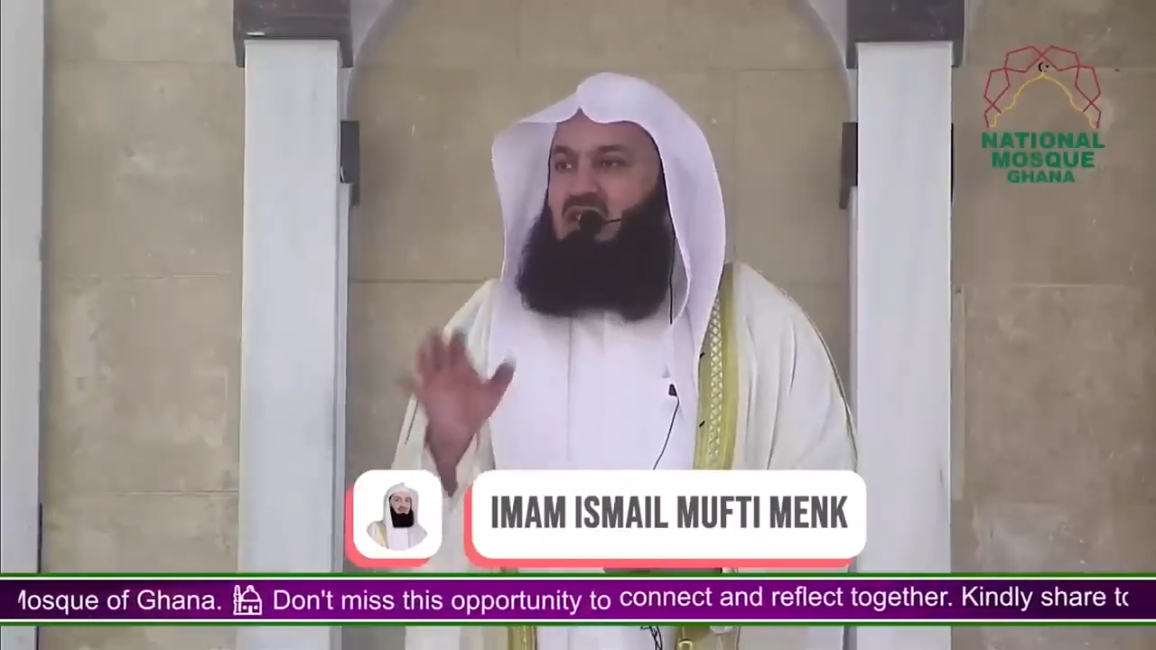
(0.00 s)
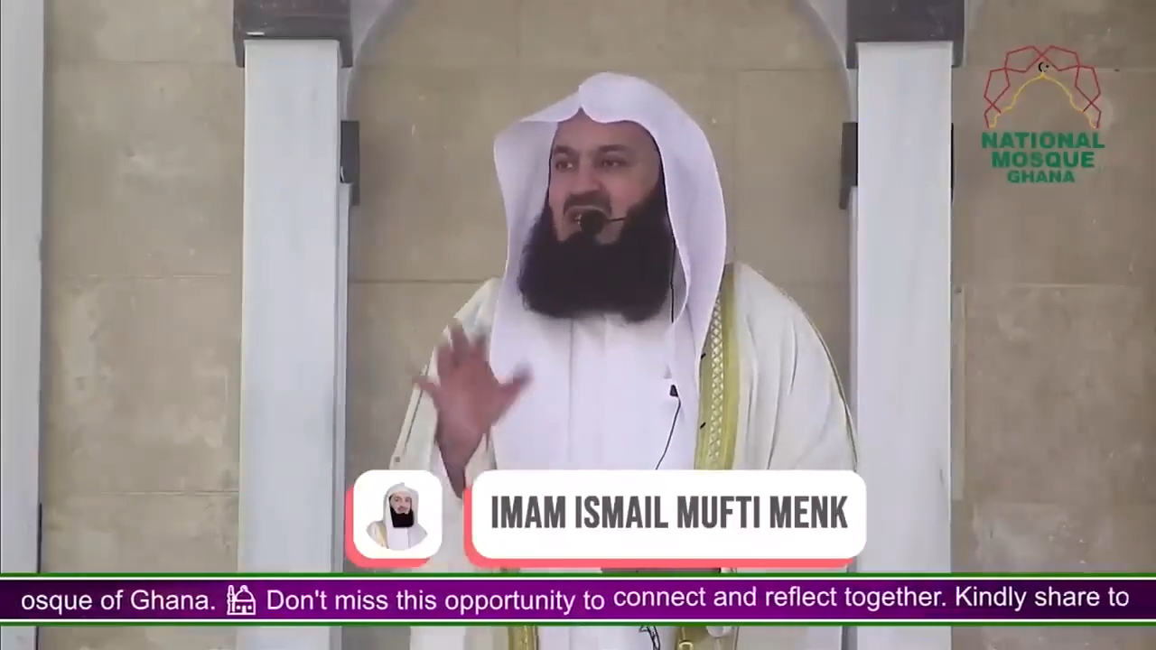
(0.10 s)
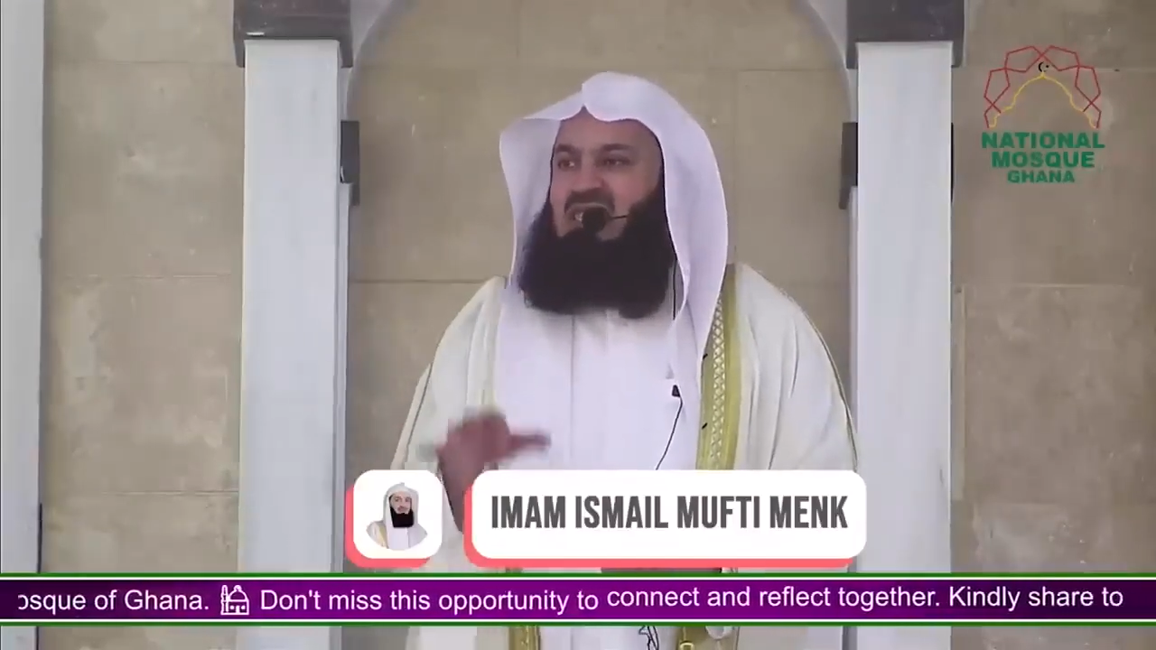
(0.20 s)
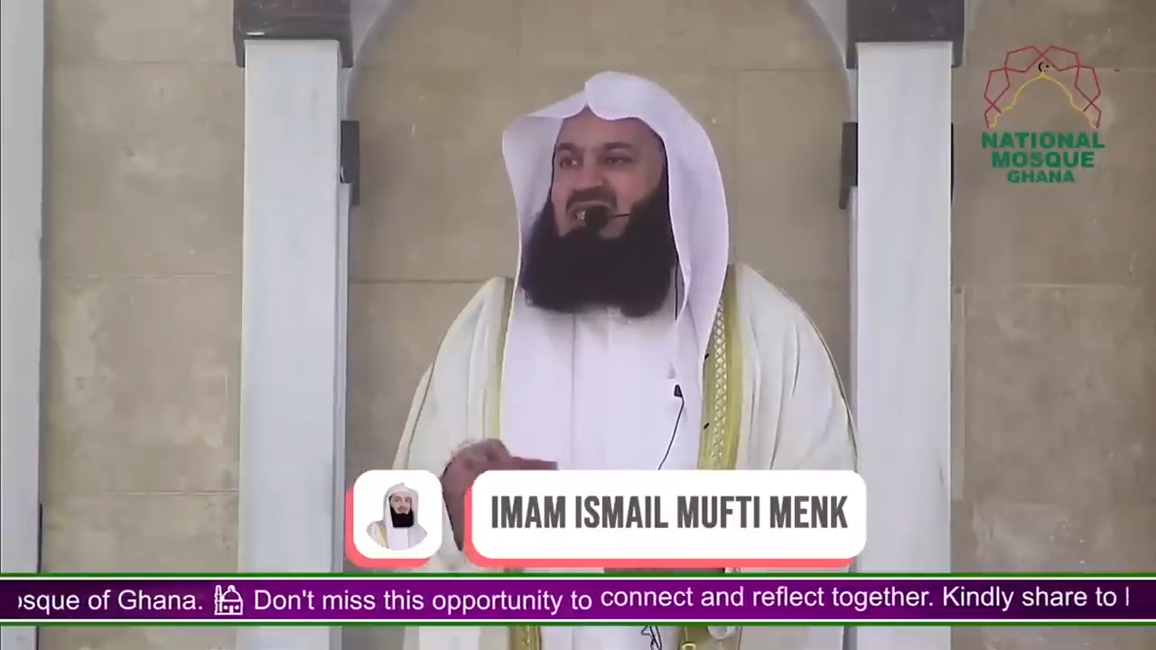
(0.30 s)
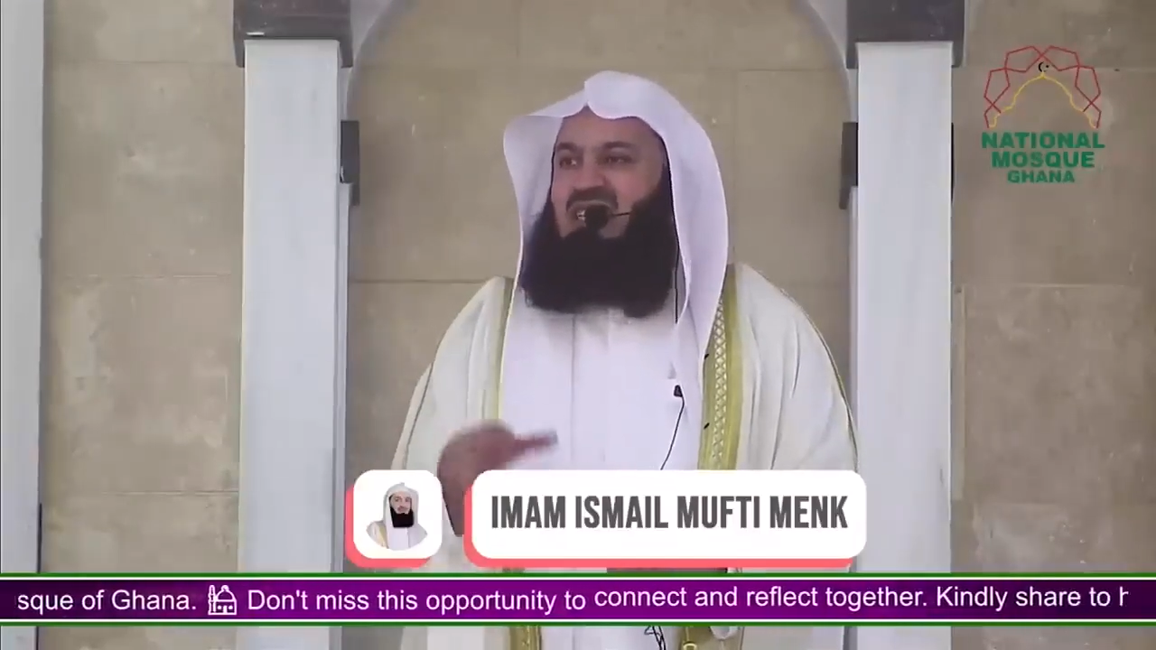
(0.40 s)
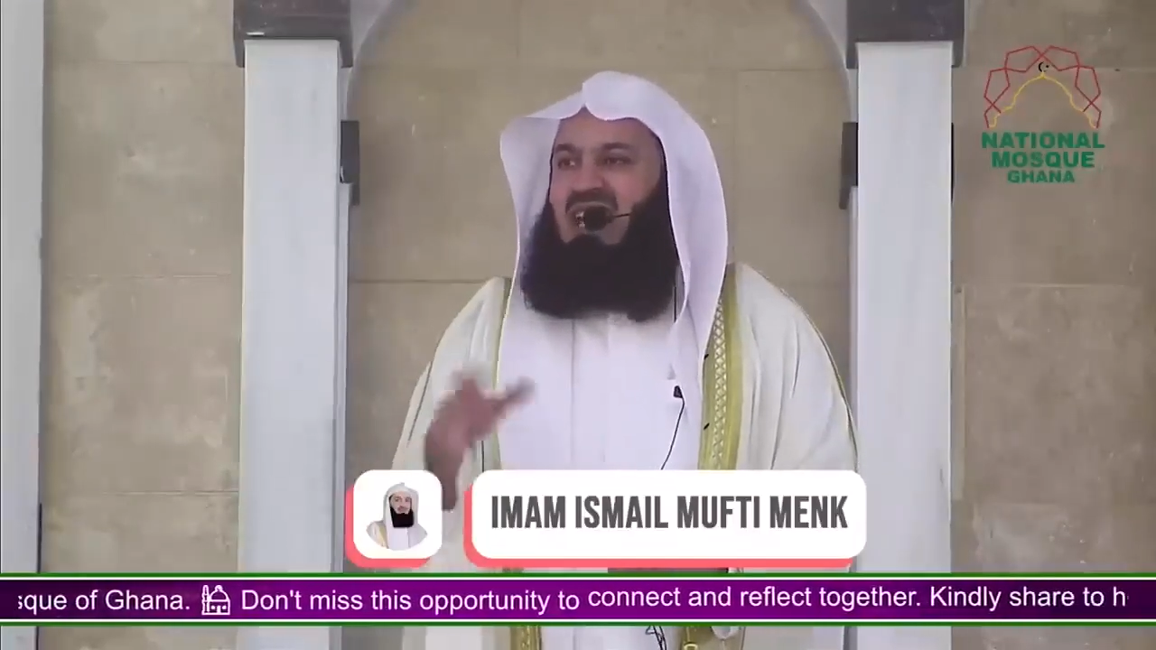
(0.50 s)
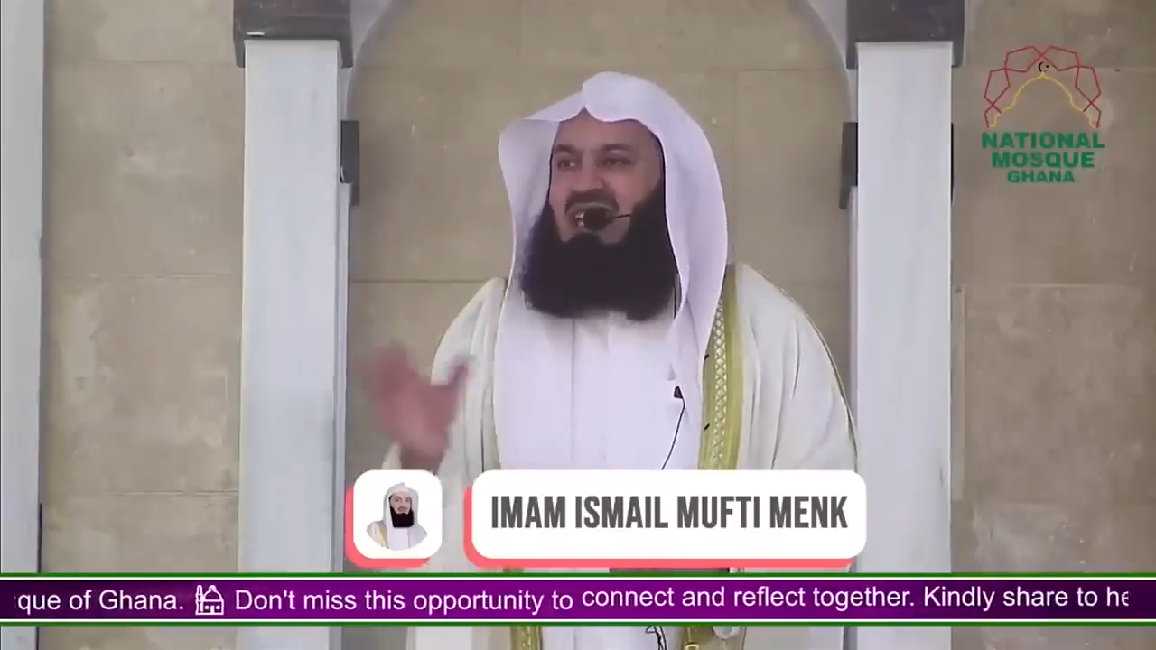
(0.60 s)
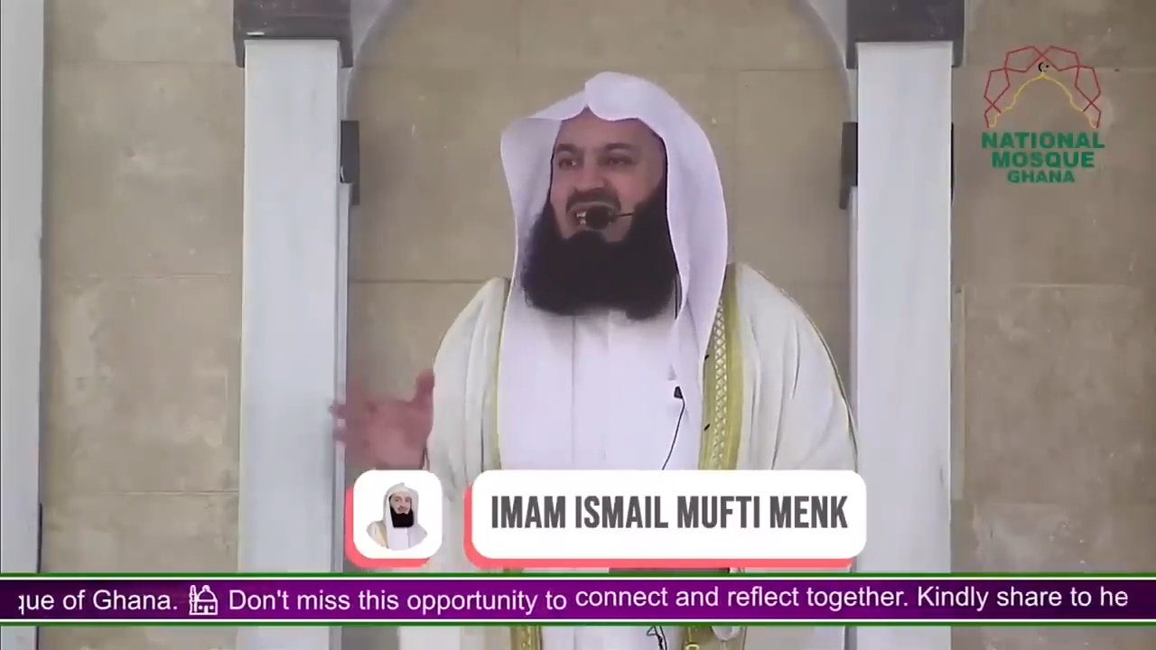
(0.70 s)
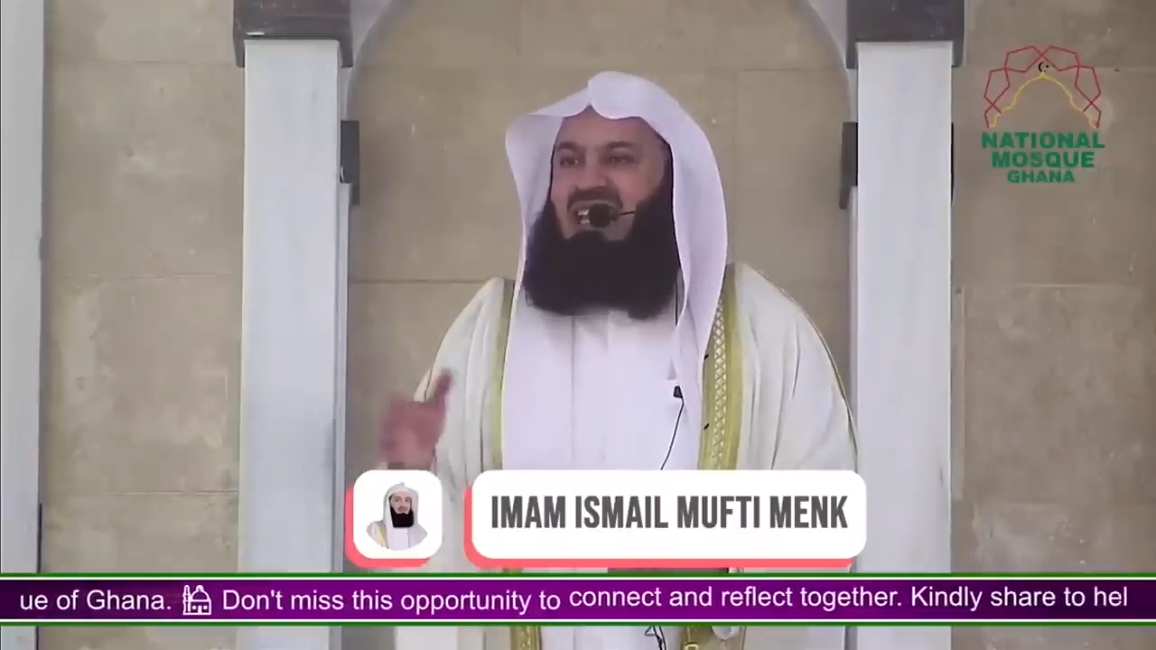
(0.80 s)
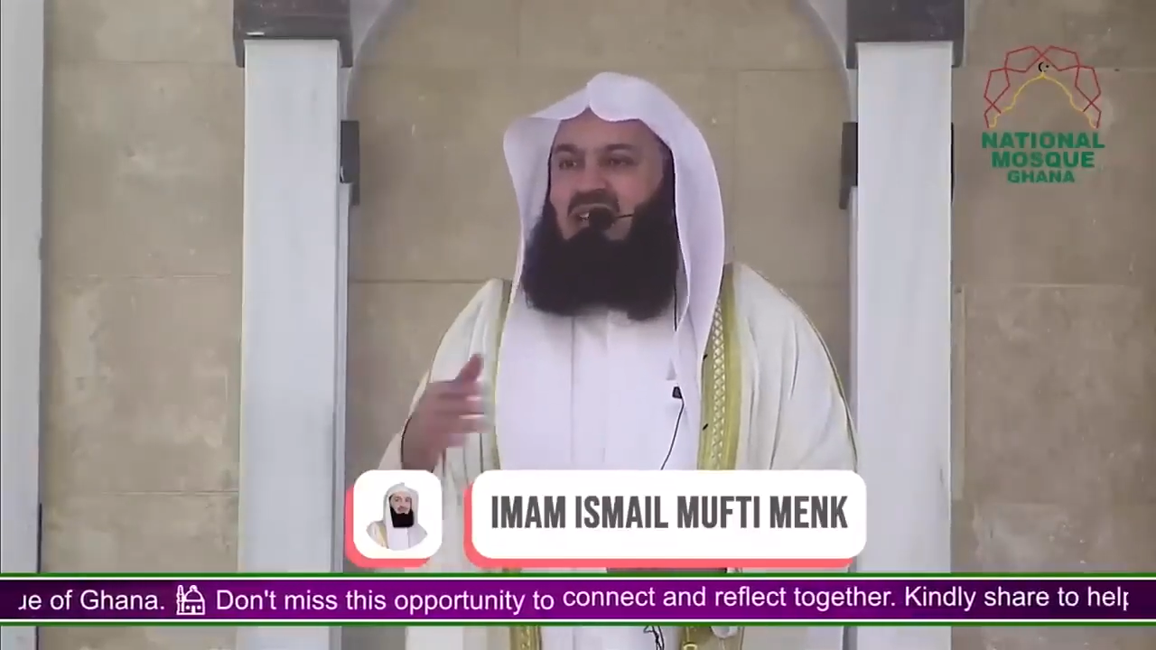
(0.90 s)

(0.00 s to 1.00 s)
just like